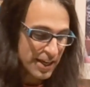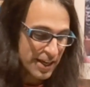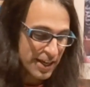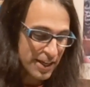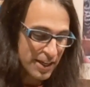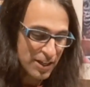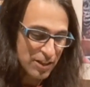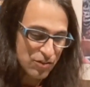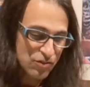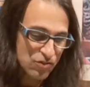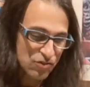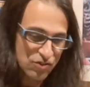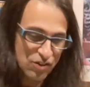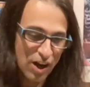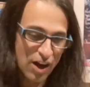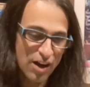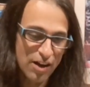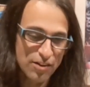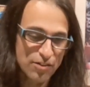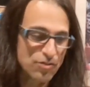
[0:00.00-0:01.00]
his
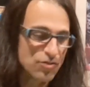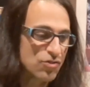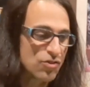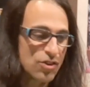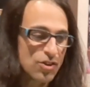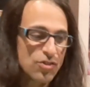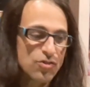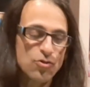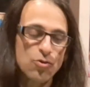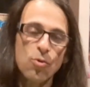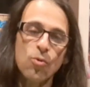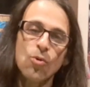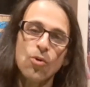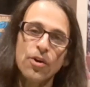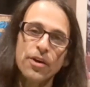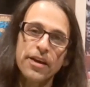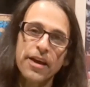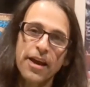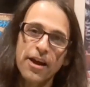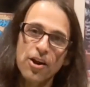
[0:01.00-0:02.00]
son's
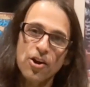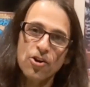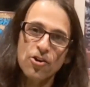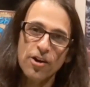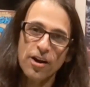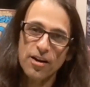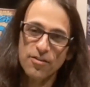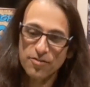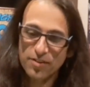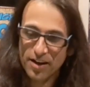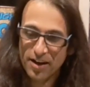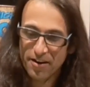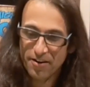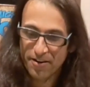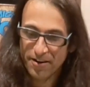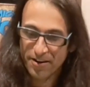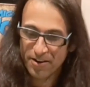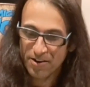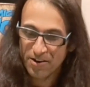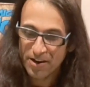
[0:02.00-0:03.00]
toy aircraft
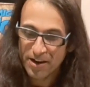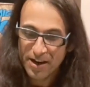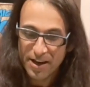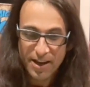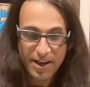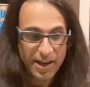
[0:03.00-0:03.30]
carrier.